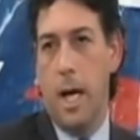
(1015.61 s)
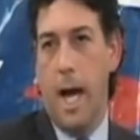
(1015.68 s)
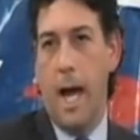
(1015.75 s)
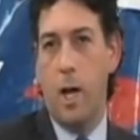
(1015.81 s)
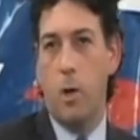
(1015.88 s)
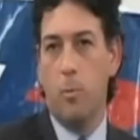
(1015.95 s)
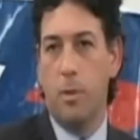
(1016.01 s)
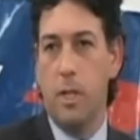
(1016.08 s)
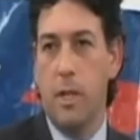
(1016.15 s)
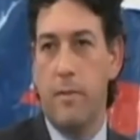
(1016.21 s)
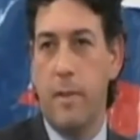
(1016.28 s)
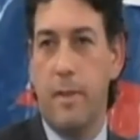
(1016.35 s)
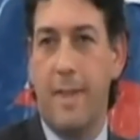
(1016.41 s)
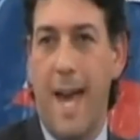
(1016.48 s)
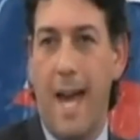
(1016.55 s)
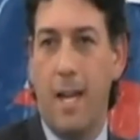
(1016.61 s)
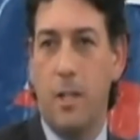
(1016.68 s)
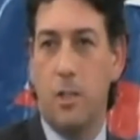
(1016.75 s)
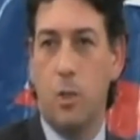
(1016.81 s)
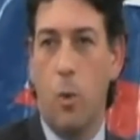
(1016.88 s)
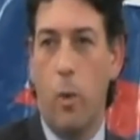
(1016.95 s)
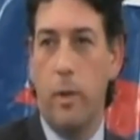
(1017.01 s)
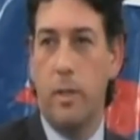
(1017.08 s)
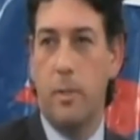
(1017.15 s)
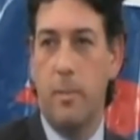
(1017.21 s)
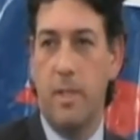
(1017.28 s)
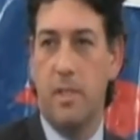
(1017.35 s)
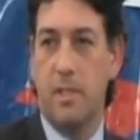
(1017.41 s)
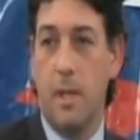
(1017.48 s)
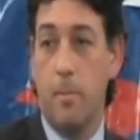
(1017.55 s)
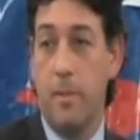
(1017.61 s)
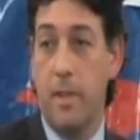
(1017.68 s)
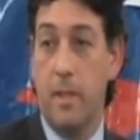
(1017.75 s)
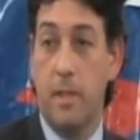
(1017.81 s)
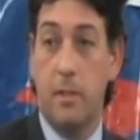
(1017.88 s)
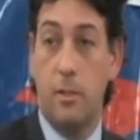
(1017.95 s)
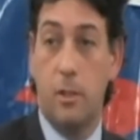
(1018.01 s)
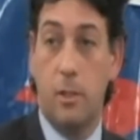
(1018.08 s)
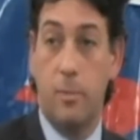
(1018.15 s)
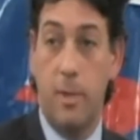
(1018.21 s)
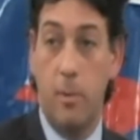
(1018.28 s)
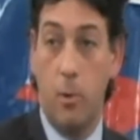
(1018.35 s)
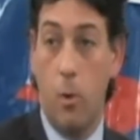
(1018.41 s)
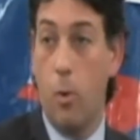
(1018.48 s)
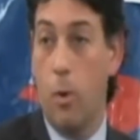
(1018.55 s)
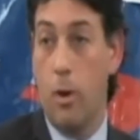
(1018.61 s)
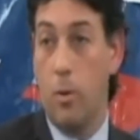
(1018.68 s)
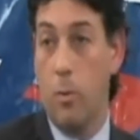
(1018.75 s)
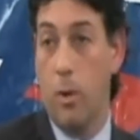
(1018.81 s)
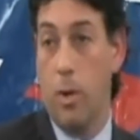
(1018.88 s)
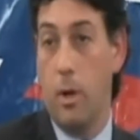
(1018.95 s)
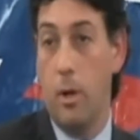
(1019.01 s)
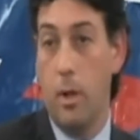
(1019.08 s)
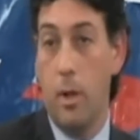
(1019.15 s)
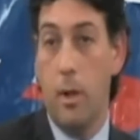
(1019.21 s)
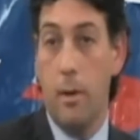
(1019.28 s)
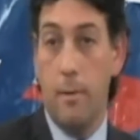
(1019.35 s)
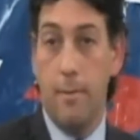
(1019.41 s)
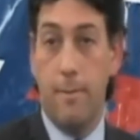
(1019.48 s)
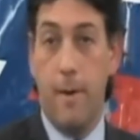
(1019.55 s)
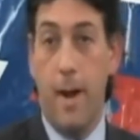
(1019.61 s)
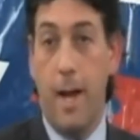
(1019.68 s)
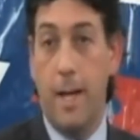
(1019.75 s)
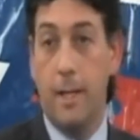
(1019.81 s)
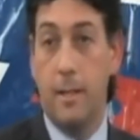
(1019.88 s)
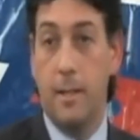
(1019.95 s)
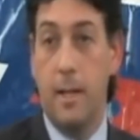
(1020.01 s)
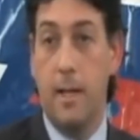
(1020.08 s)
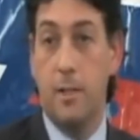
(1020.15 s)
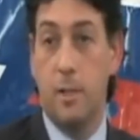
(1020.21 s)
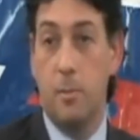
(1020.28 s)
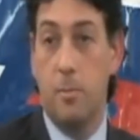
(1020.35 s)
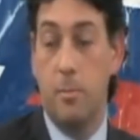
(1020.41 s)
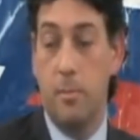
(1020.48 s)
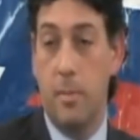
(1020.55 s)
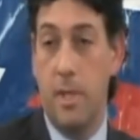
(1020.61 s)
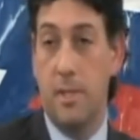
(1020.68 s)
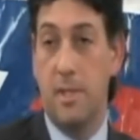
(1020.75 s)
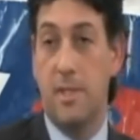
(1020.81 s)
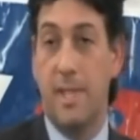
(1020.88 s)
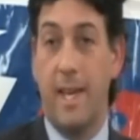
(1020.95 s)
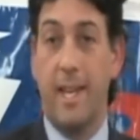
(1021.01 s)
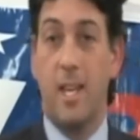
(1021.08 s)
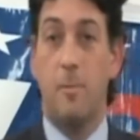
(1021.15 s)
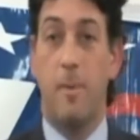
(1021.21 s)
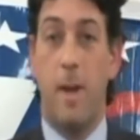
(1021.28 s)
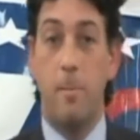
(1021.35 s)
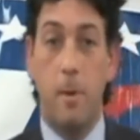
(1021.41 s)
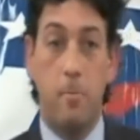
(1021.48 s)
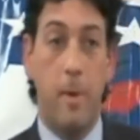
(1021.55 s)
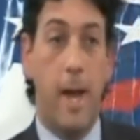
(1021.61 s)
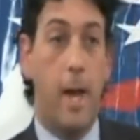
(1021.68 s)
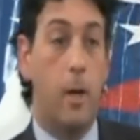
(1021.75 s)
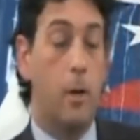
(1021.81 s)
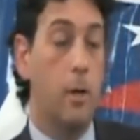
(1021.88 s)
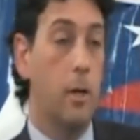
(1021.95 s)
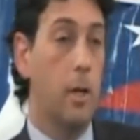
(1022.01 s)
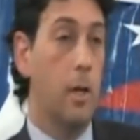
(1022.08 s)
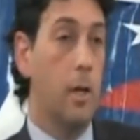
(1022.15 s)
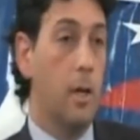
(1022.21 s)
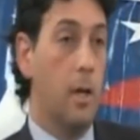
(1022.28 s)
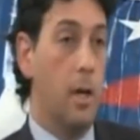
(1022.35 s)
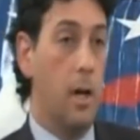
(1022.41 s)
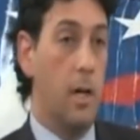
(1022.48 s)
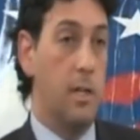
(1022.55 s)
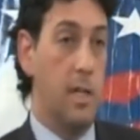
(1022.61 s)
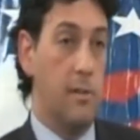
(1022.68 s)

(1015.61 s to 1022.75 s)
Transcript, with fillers: I don't believe that that is going to be something that the Supreme Court will find as a, as a Second Amendment matter uh,